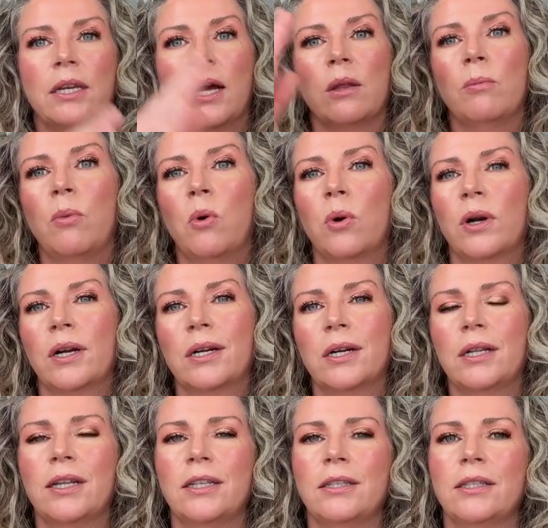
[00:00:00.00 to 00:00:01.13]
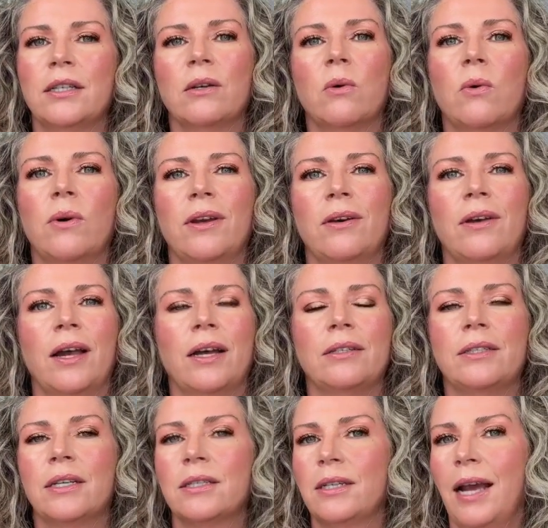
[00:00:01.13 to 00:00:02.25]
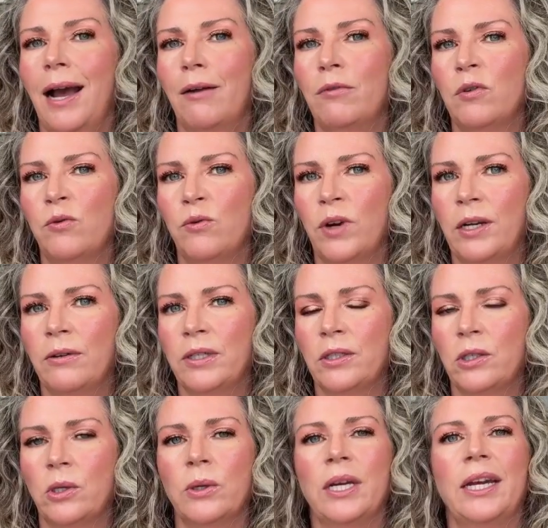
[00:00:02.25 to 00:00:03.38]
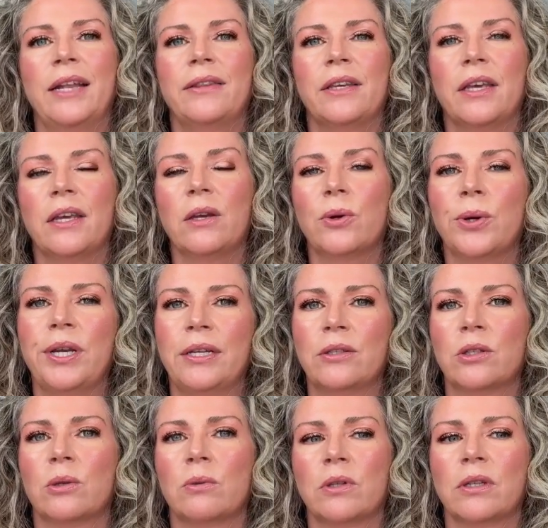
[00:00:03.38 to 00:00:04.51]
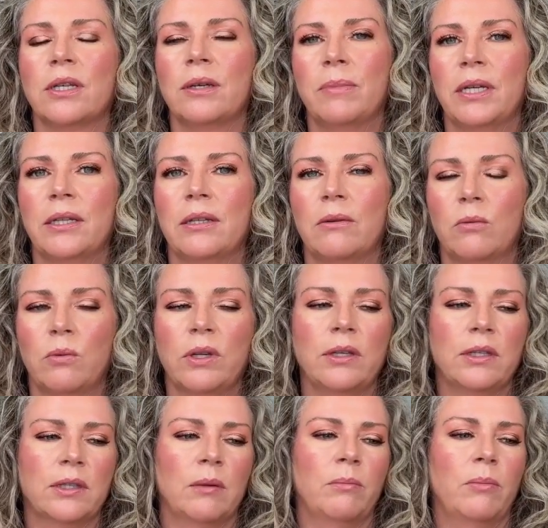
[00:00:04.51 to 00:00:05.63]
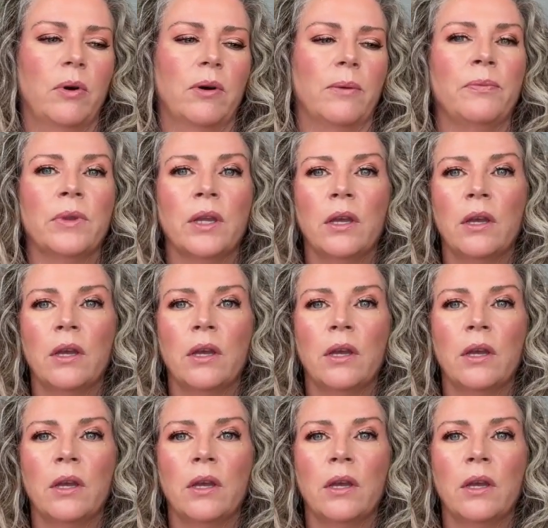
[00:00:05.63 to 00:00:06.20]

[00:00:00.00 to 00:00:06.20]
Now the pore cleansing oil doesn't have a fragrance to it and the ingredients are really bit, really simple.